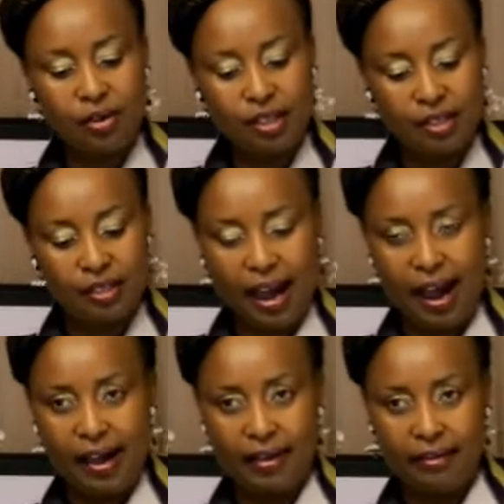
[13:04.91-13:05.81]
the
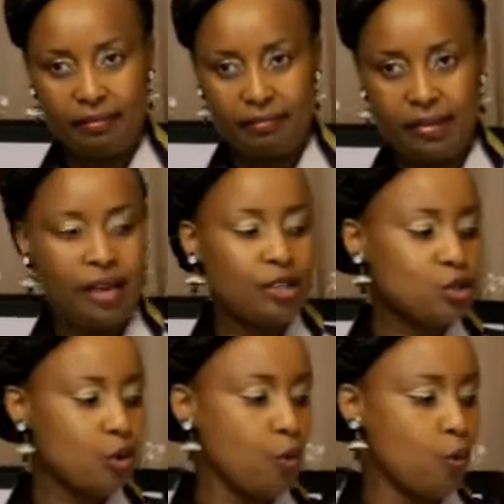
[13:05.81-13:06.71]
thigh.
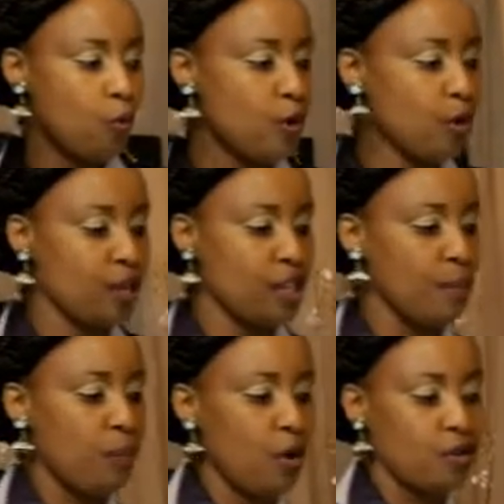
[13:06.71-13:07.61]
So we'll
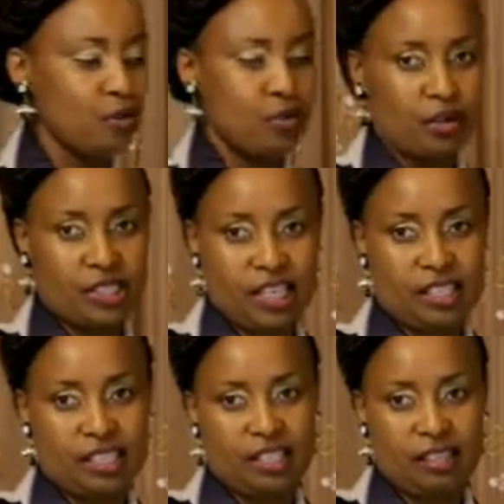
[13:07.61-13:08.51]
keep on rotating,